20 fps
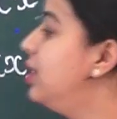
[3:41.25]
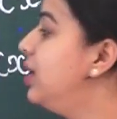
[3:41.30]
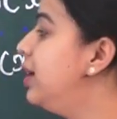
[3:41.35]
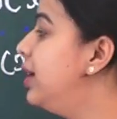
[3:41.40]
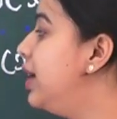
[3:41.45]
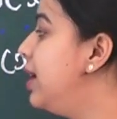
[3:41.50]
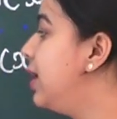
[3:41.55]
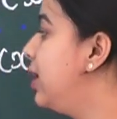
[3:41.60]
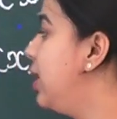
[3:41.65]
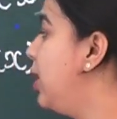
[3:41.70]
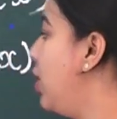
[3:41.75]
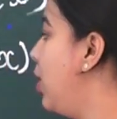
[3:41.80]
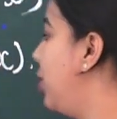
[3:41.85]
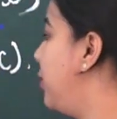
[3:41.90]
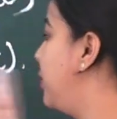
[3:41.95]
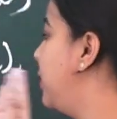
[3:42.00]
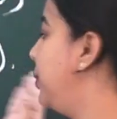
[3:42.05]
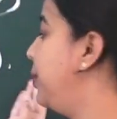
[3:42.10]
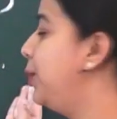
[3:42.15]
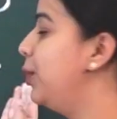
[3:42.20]
the degree
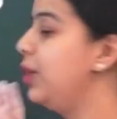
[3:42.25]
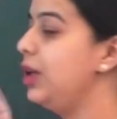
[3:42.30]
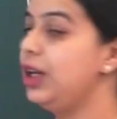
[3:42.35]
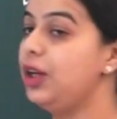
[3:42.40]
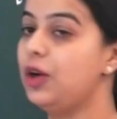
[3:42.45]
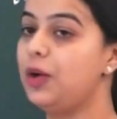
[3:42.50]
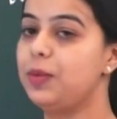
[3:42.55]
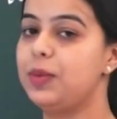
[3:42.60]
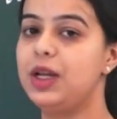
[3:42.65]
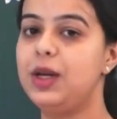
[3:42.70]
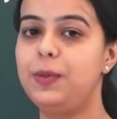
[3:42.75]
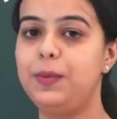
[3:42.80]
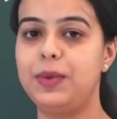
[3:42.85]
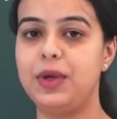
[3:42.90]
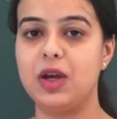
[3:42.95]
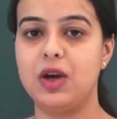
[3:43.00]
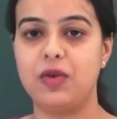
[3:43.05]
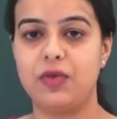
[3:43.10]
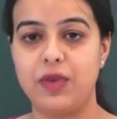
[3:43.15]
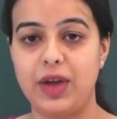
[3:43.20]
of the polynomial
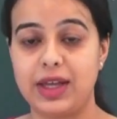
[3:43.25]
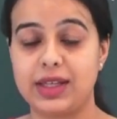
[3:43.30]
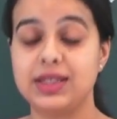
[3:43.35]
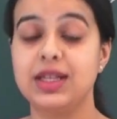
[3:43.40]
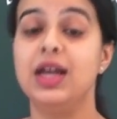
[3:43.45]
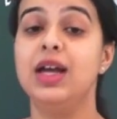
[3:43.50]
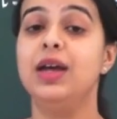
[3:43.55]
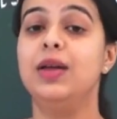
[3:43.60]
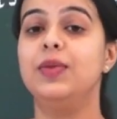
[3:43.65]
p of x.